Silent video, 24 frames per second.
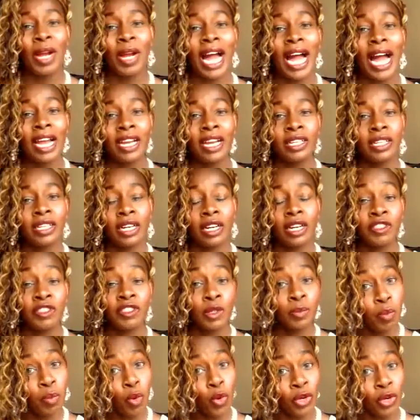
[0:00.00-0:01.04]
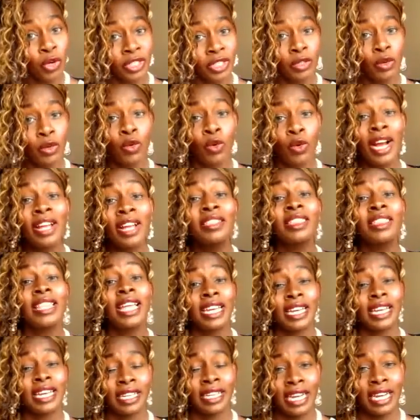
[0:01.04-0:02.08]
kind of sport or
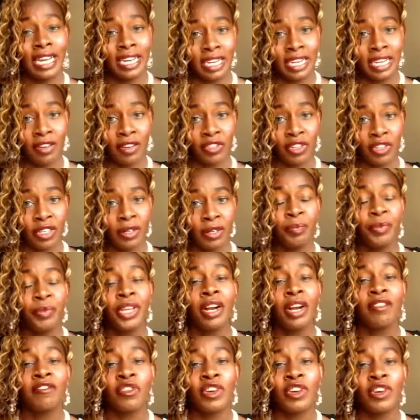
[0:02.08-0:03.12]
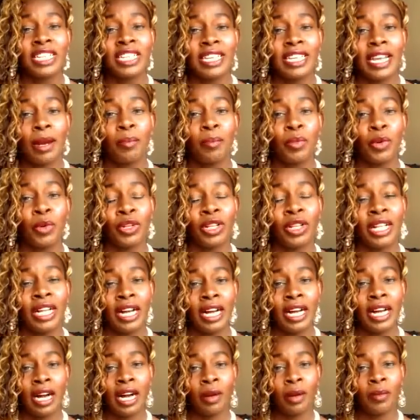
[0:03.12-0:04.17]
athletic endeavor, for example,
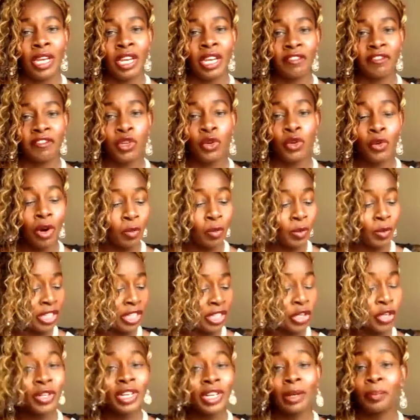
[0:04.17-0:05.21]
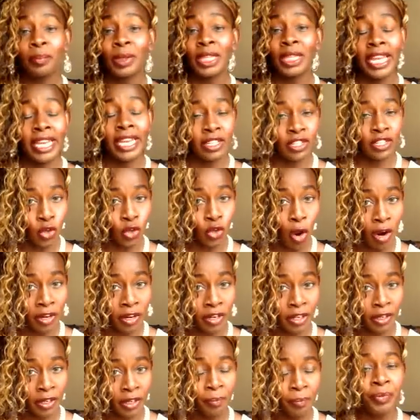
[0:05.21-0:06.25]
if you are really good at playing
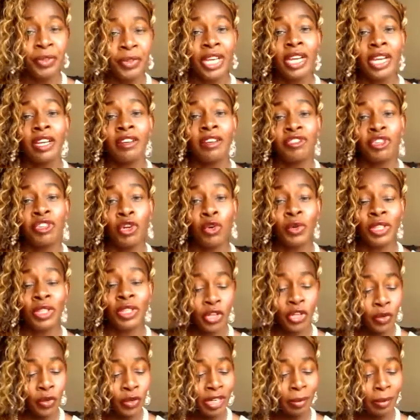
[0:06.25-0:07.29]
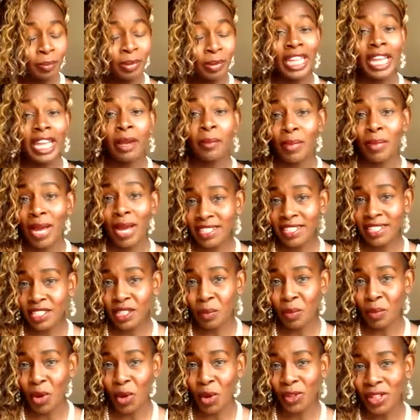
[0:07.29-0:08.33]
soccer, if you're really good at playing
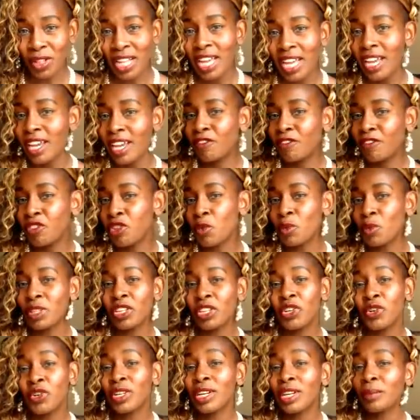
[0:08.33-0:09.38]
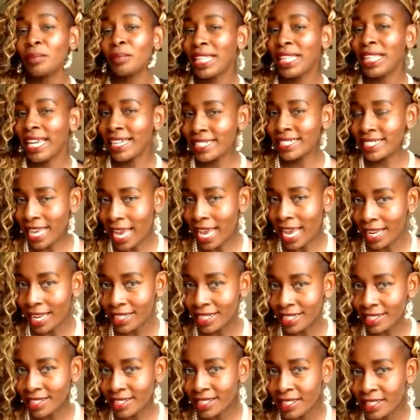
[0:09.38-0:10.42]
basketball, if you're really good at playing
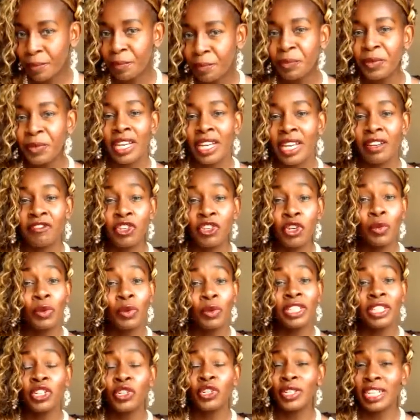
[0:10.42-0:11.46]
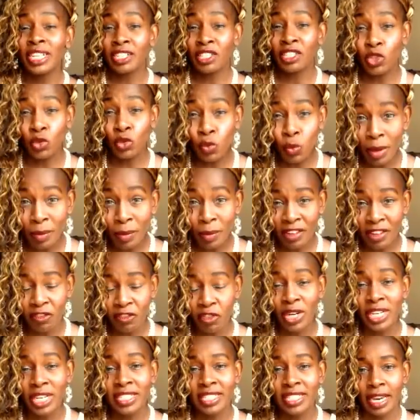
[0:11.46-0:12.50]
tennis, if you're really good at swimming,
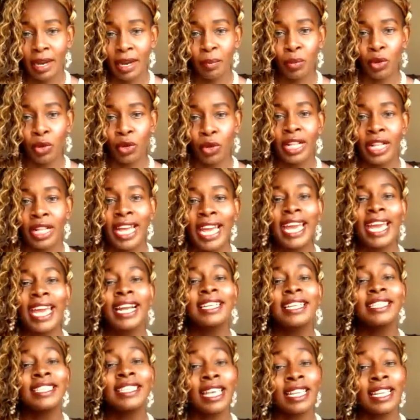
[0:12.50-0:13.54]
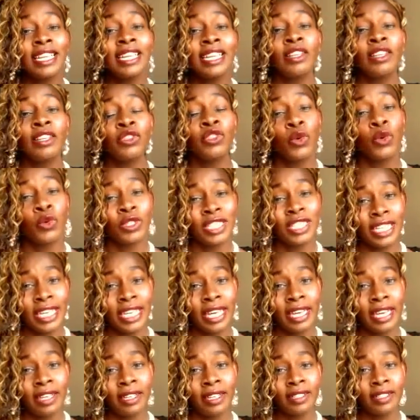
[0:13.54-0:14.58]
for example, excelling in those
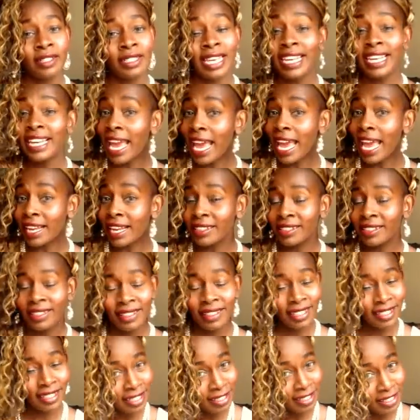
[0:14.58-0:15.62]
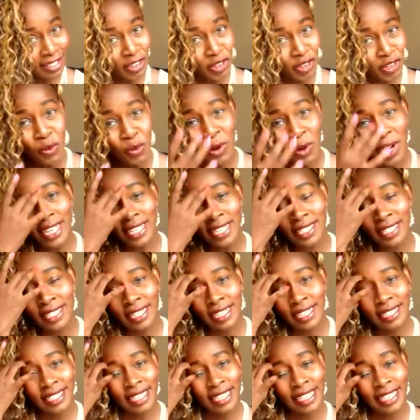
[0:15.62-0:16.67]
skills, again, this is the US,
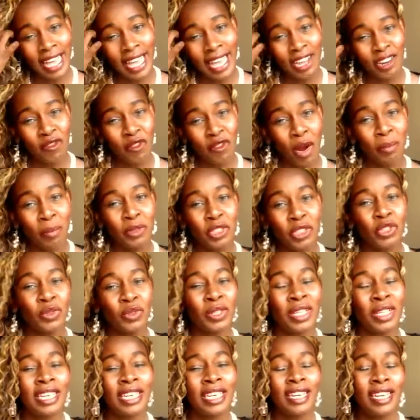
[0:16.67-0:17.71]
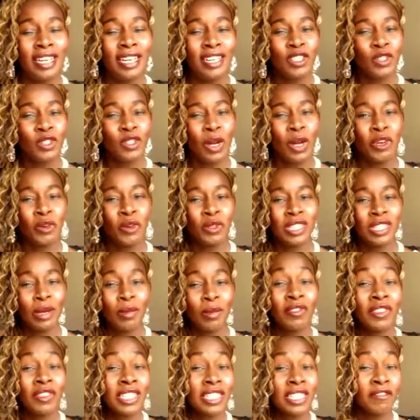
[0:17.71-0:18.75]
it is the land of opportunity, so I know some
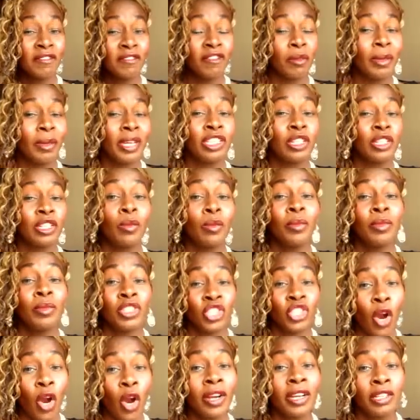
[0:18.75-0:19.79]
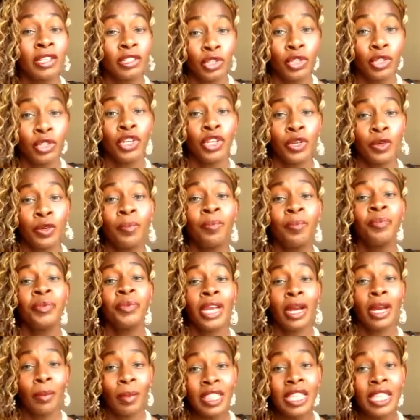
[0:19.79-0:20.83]
of this information may be shocking to you,
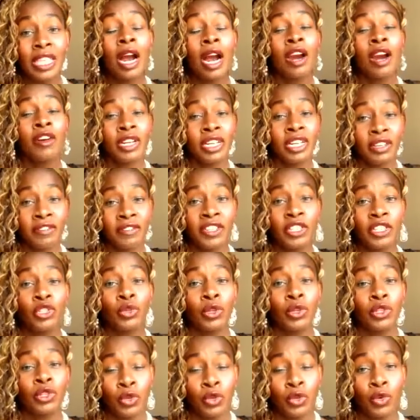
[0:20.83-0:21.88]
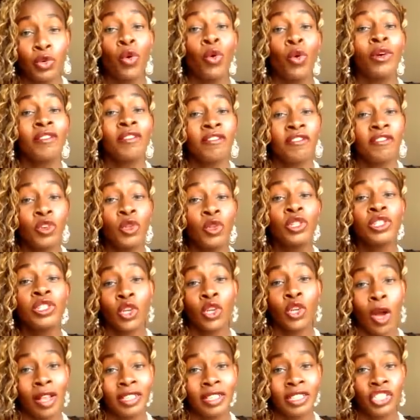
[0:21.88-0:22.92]
but there are individuals who go on full
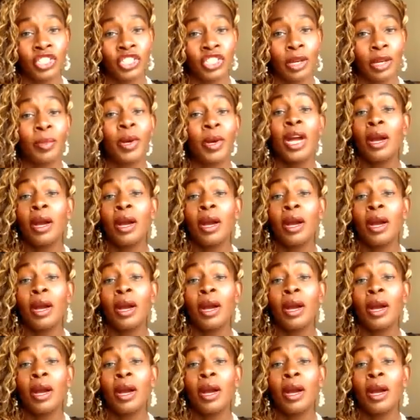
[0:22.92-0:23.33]
scholarship